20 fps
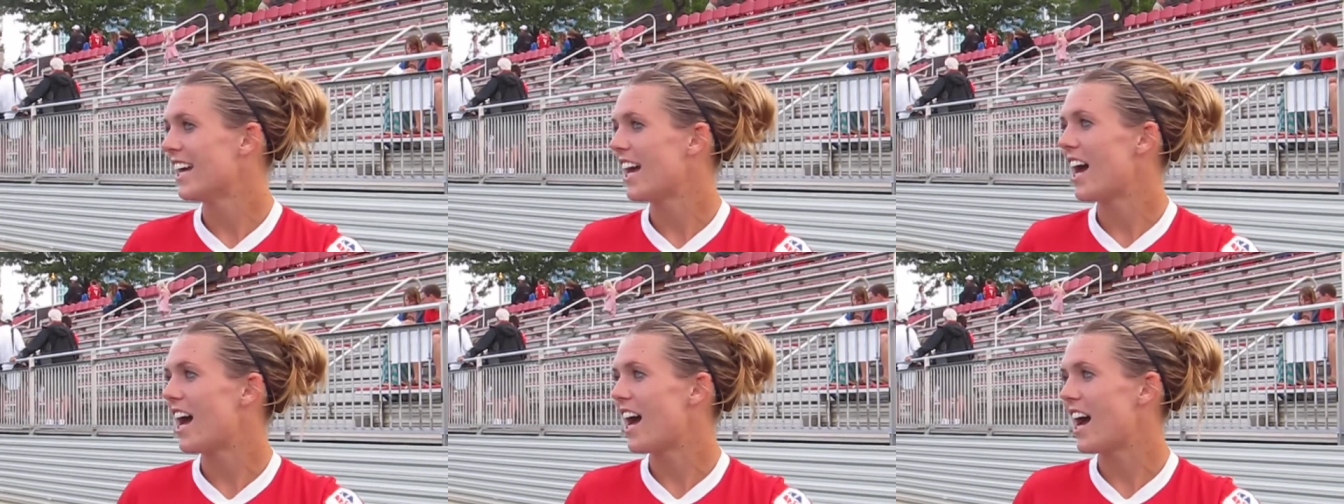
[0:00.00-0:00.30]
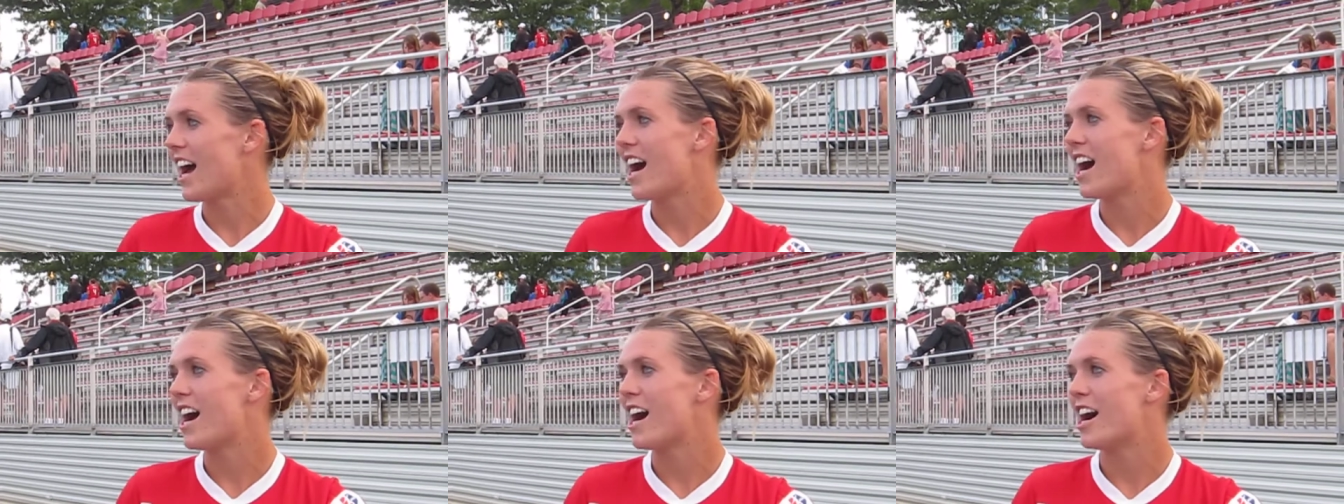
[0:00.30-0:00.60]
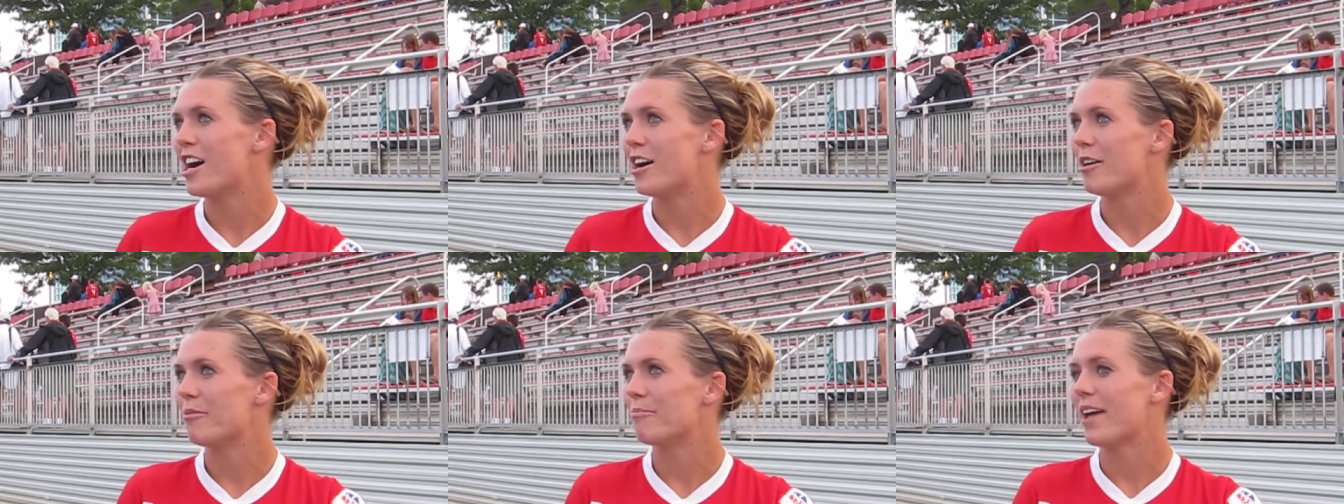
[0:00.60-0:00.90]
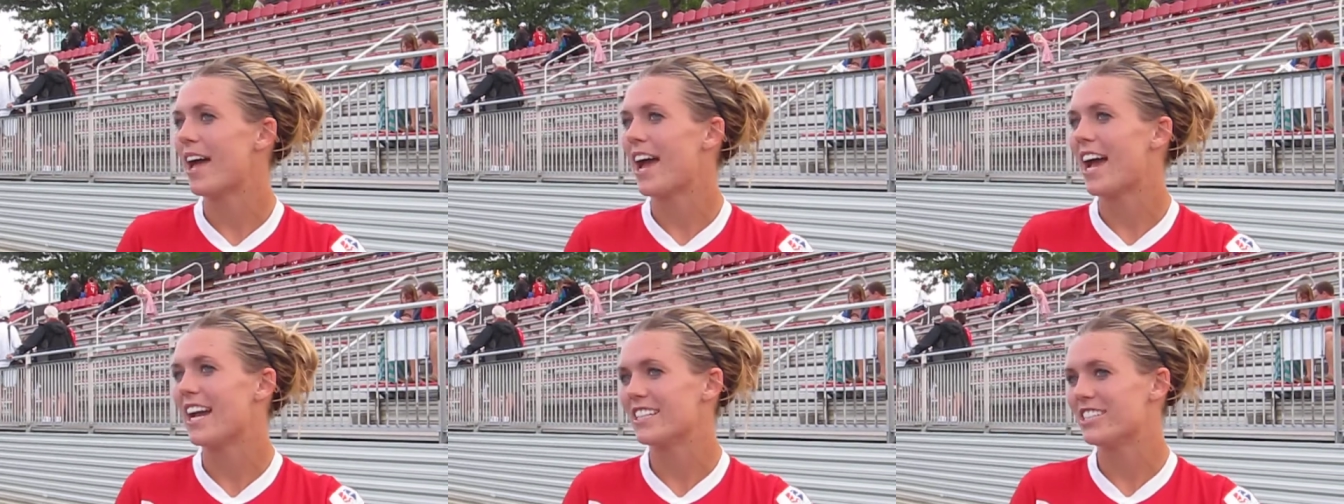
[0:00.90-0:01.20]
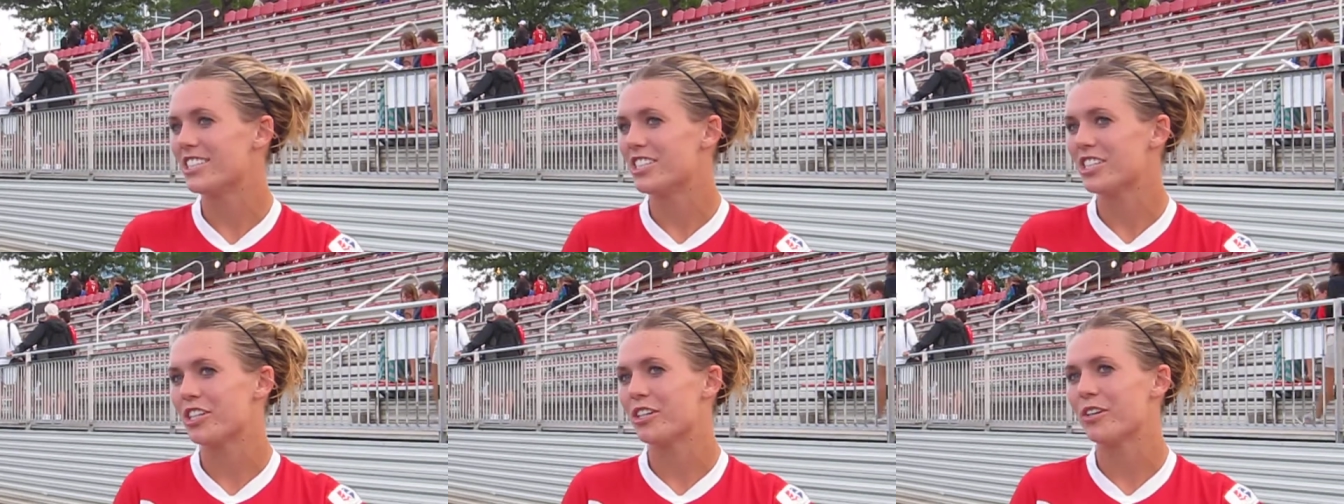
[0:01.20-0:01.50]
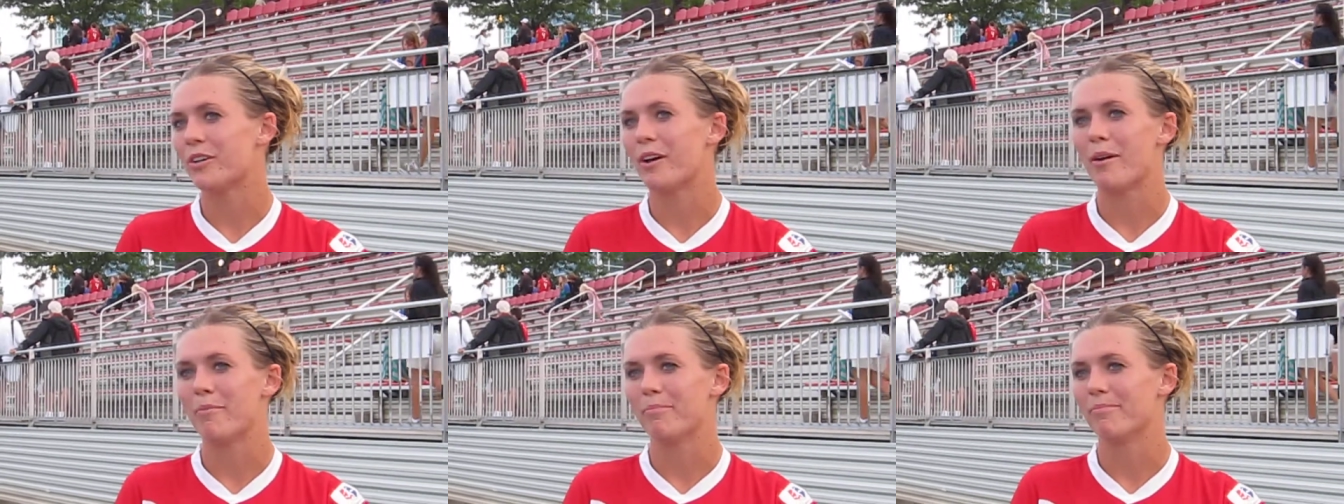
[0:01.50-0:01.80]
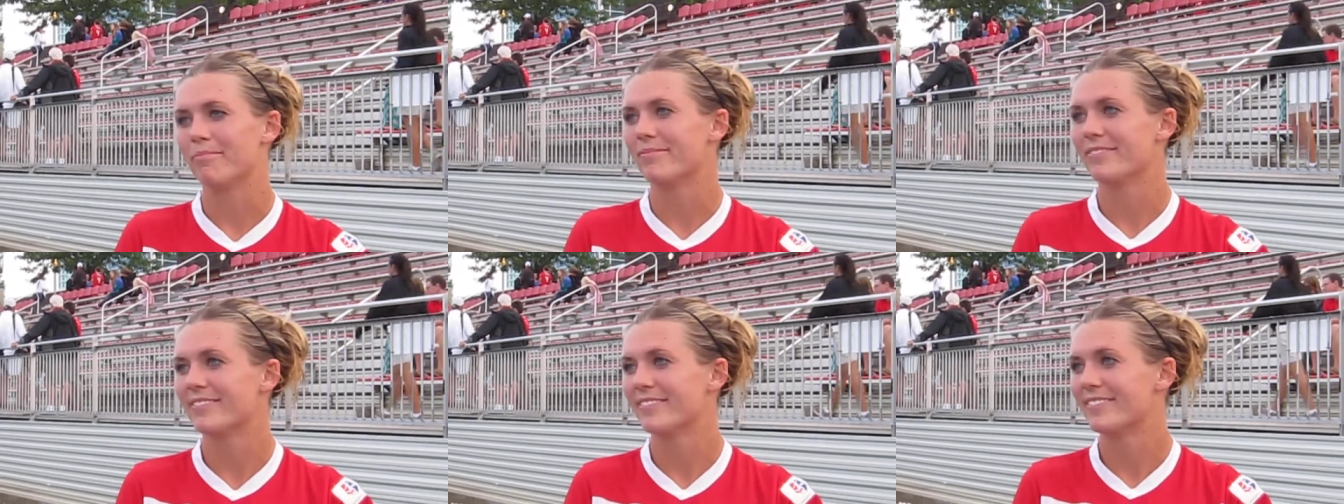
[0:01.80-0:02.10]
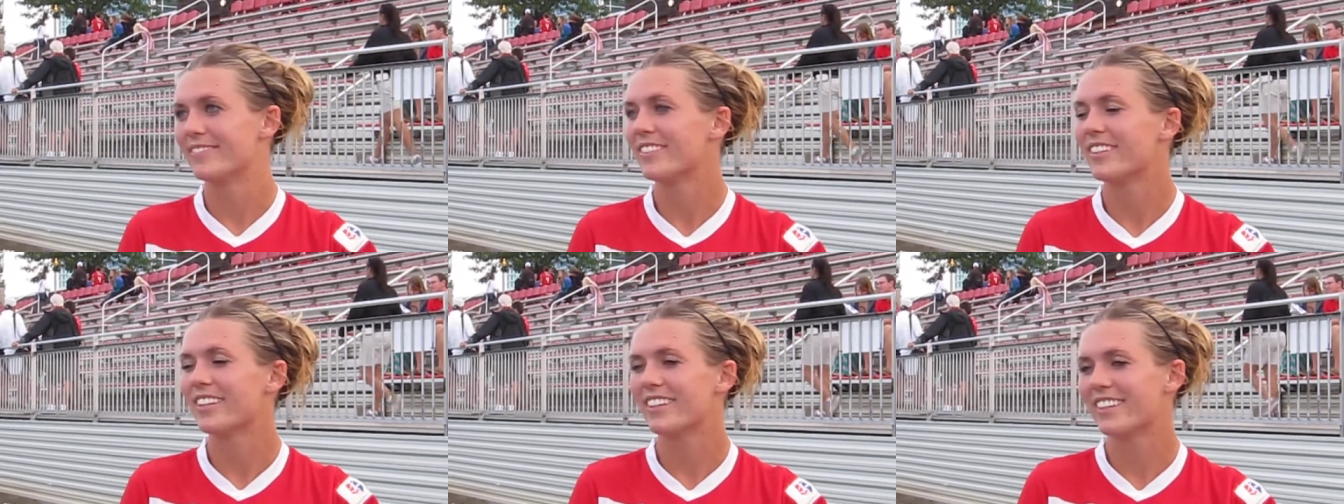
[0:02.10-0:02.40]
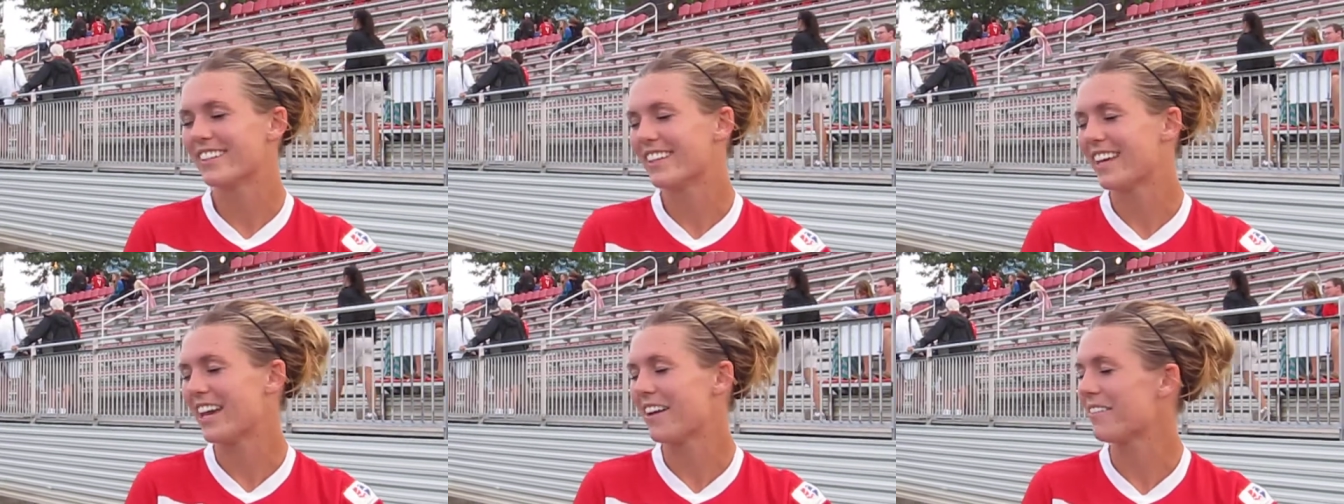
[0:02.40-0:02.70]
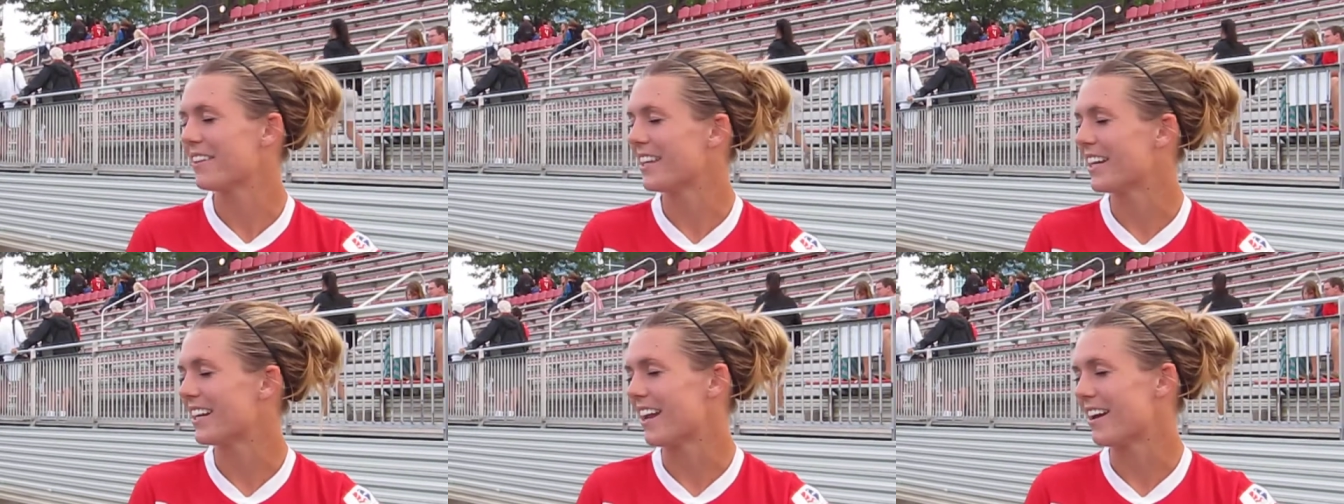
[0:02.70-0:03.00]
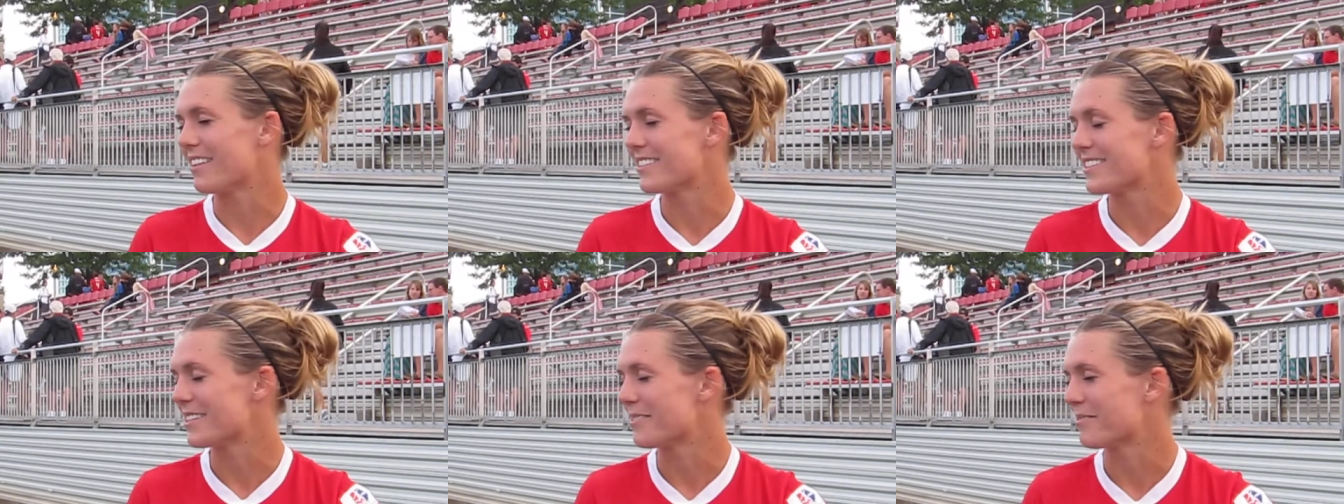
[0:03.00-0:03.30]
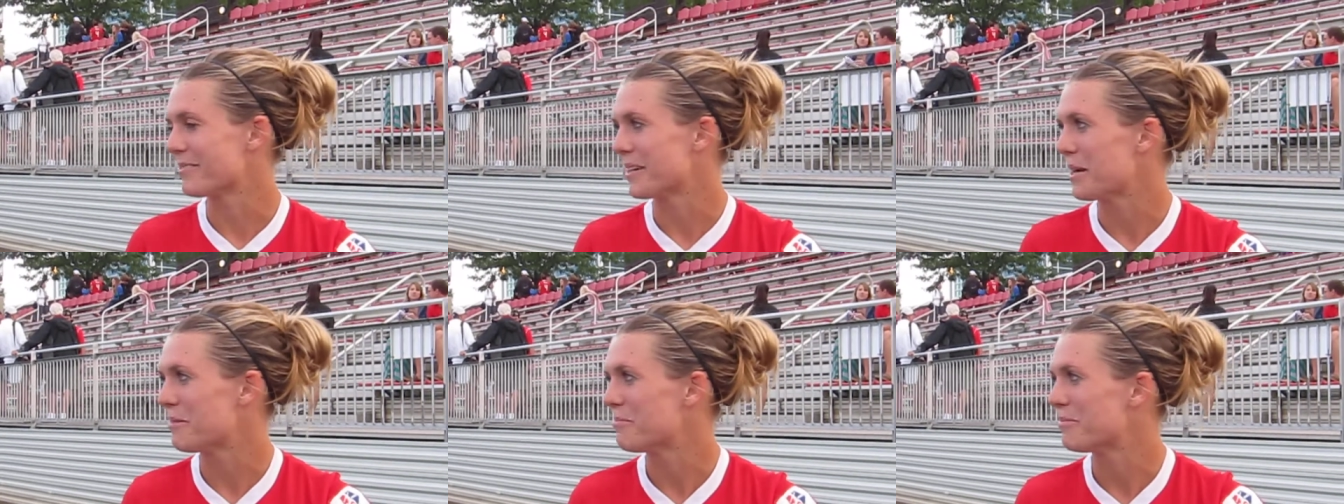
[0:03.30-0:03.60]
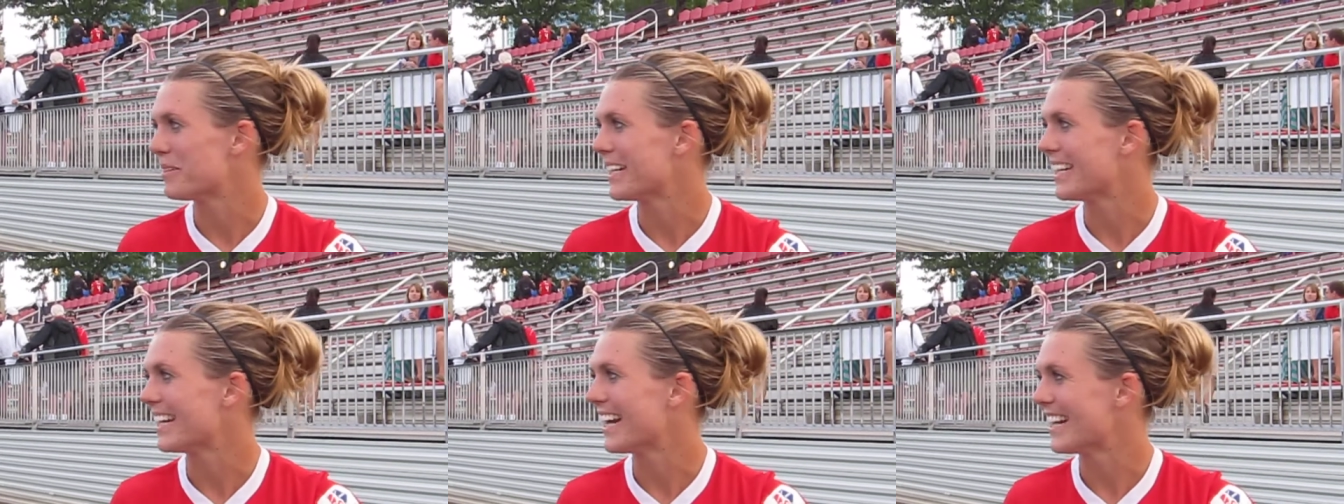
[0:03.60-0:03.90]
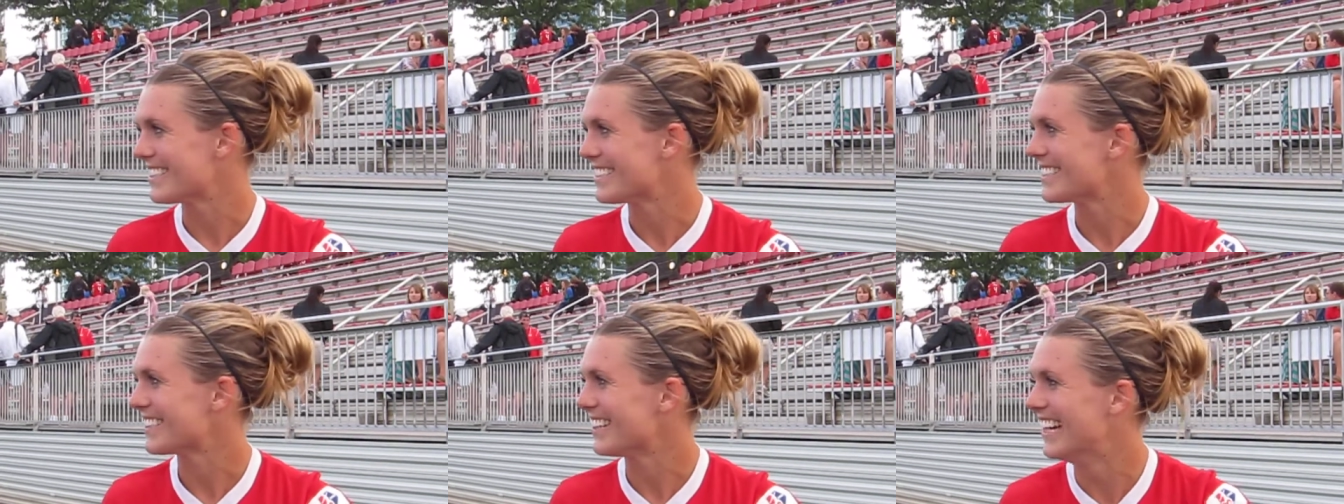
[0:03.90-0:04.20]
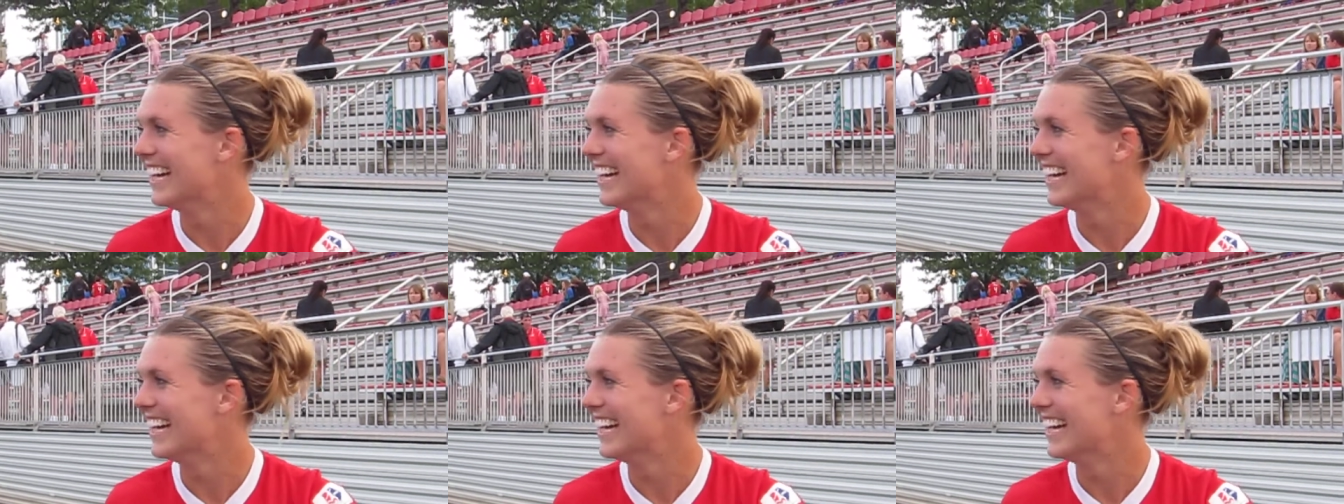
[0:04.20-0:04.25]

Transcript: Um, I do. I'm can't really announce them yet, but I do.